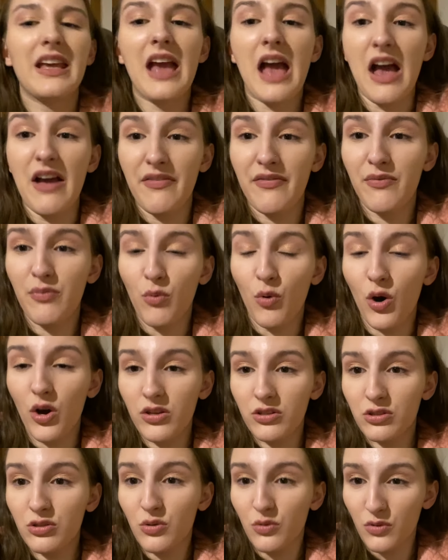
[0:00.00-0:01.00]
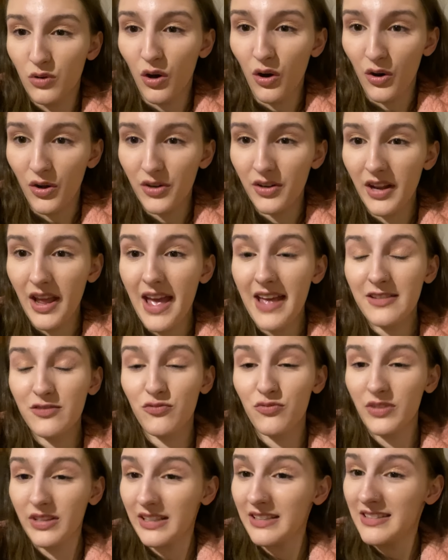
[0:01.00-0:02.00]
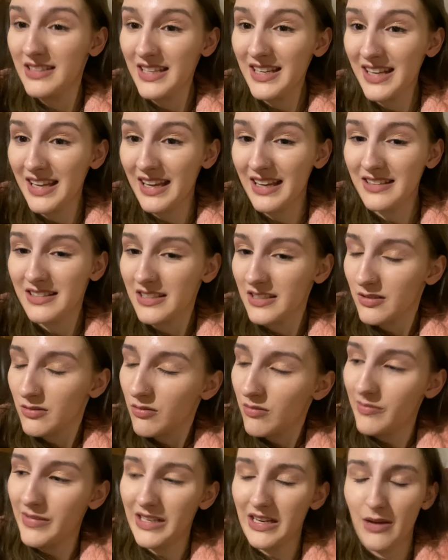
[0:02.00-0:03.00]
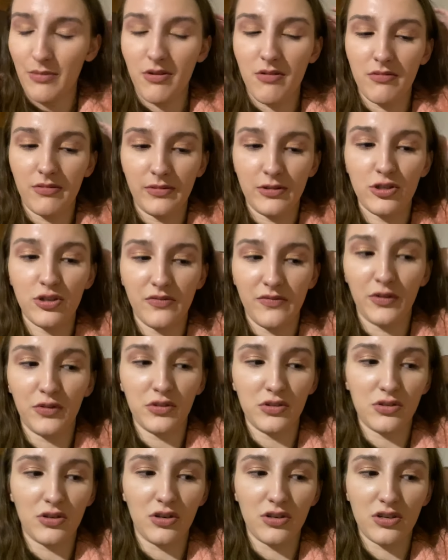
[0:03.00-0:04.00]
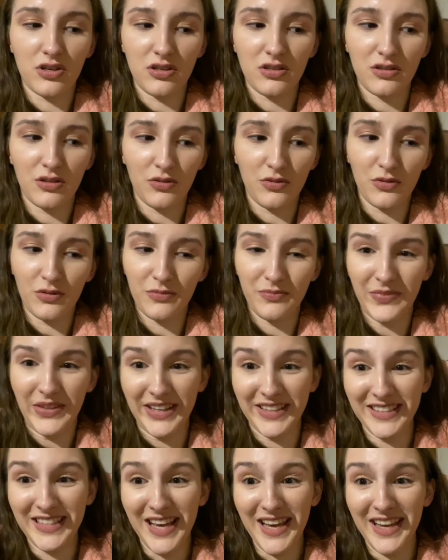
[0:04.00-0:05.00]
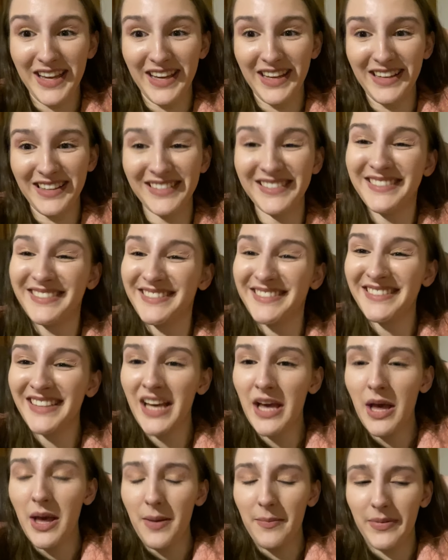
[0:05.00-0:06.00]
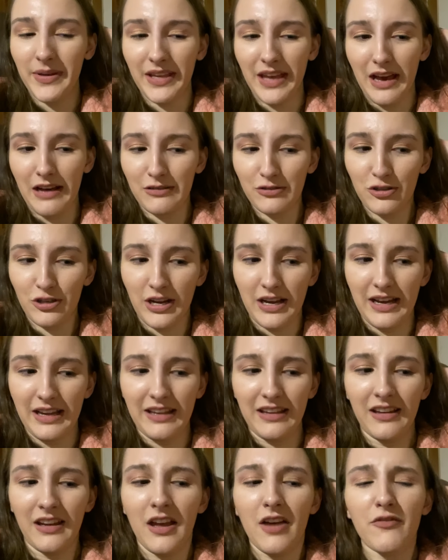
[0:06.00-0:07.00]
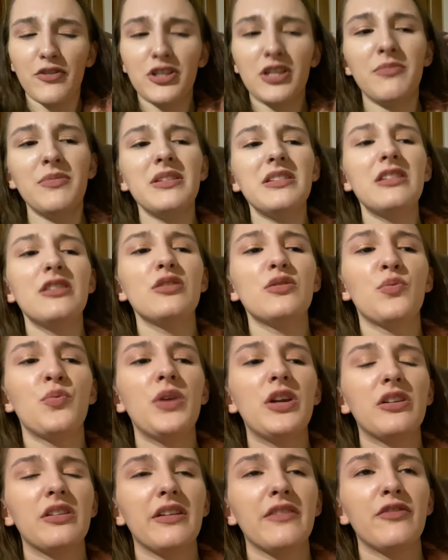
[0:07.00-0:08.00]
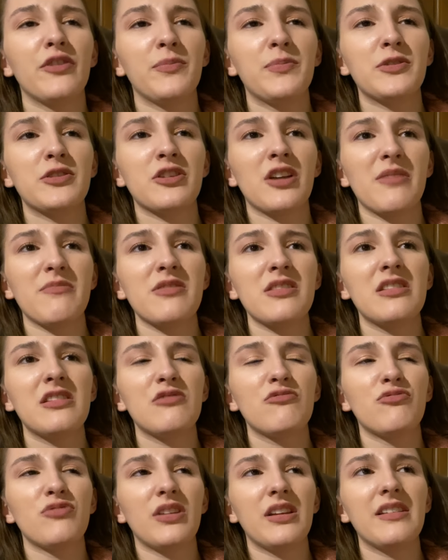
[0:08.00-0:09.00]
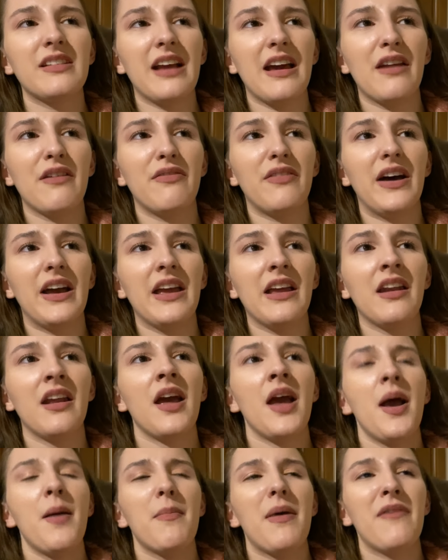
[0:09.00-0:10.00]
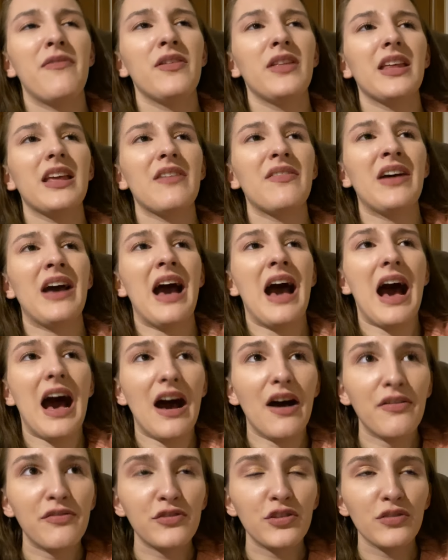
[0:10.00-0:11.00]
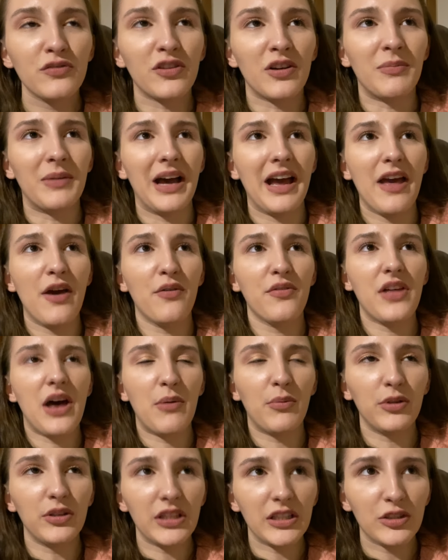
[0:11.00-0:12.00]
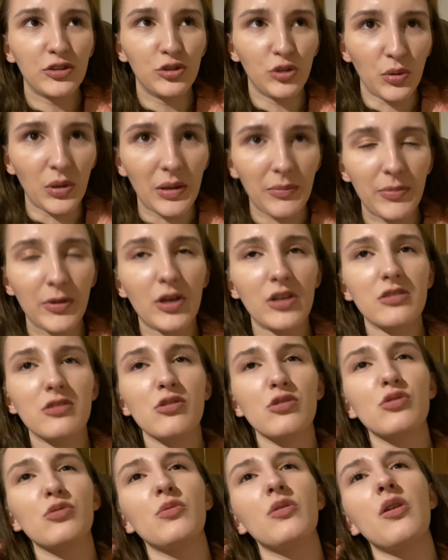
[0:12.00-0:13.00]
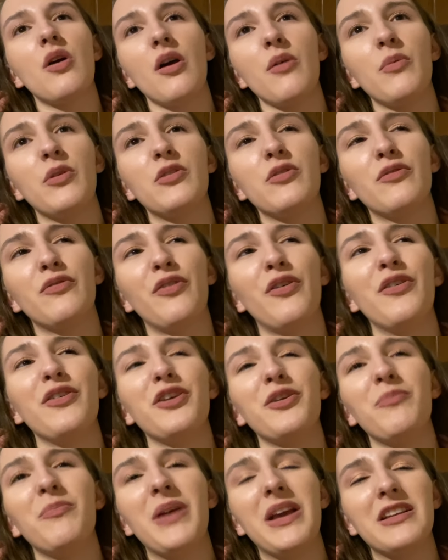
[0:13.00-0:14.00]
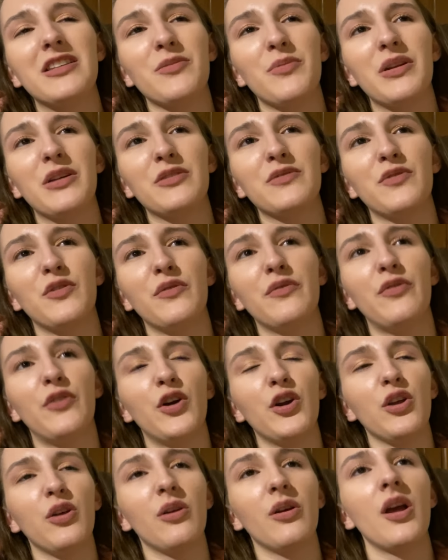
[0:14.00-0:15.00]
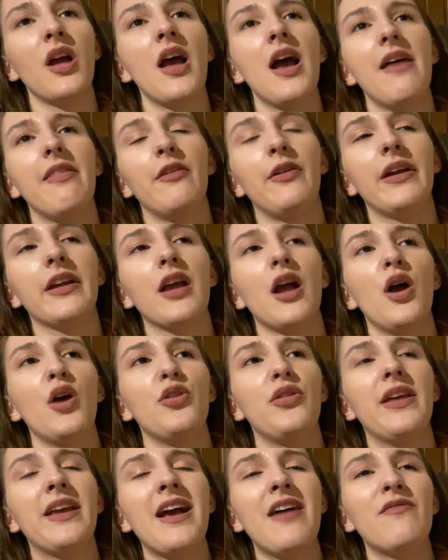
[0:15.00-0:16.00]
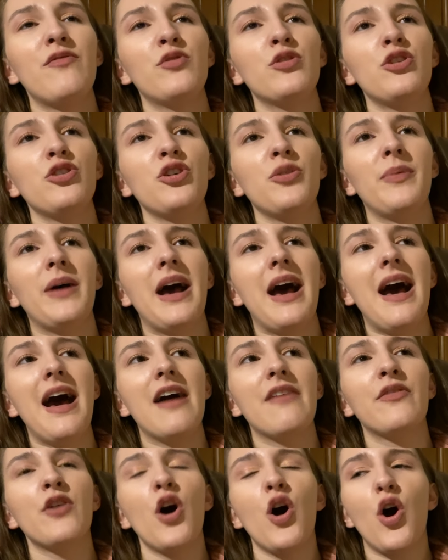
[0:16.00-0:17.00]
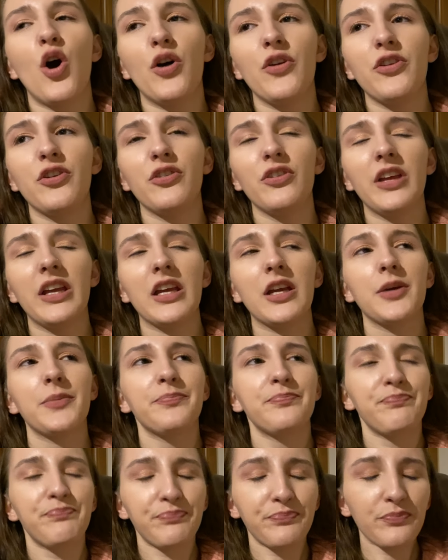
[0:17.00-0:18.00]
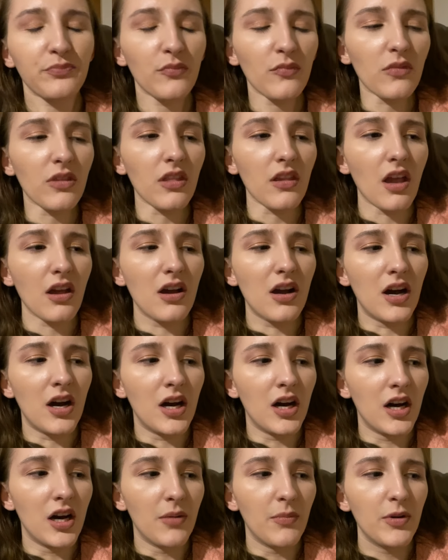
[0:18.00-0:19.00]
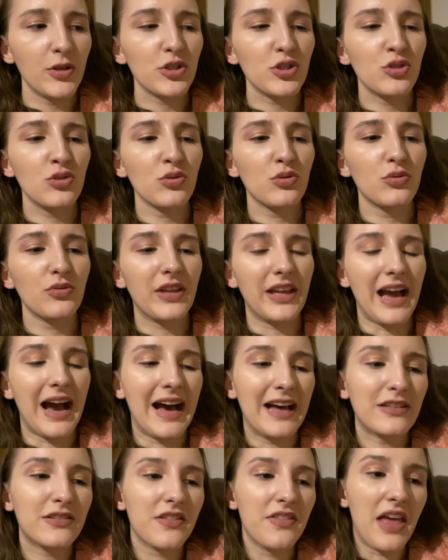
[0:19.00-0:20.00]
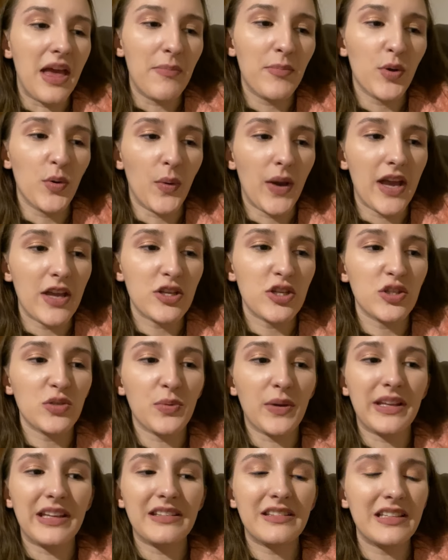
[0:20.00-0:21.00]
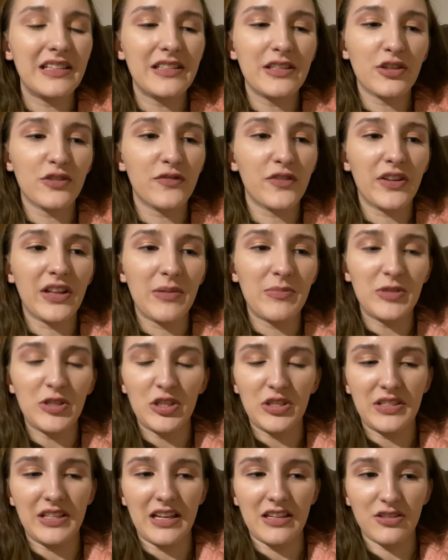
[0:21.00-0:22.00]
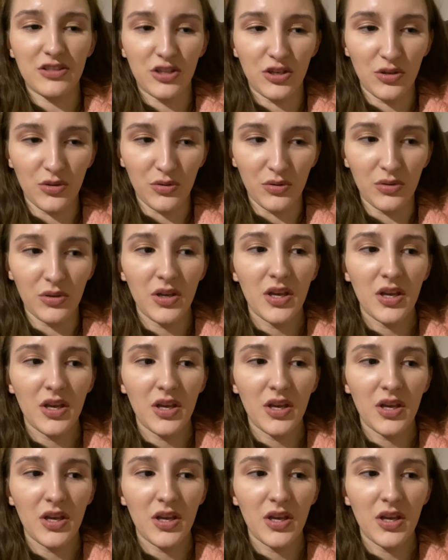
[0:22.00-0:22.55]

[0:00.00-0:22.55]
if what's going on is really serious, and I mean, I probably should phone the doctors, although anxiety, but yeah, I'll try. For some reason it's weird, like, for prescriptions it's really terrifying, but I feel like if I have to for my health, I will, like, do it, because it's so annoying when you make someone else phone for you, and they're like, they can't phone on your behalf, or they're like, so they ask them questions when it's easier for them to just ask you.